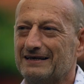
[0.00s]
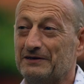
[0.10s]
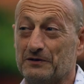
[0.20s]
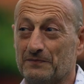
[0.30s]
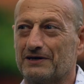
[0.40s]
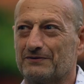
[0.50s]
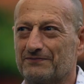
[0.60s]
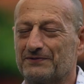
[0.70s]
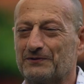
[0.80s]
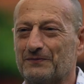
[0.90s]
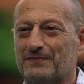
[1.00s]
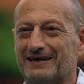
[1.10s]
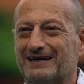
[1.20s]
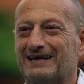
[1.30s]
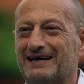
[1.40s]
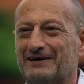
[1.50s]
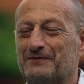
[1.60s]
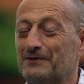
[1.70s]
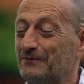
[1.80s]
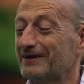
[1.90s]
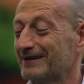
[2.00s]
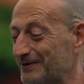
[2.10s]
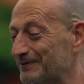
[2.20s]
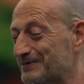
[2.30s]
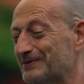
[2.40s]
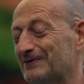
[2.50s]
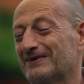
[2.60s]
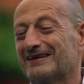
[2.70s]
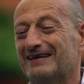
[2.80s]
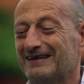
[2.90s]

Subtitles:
you might not feel the pain now, but when the god's gone,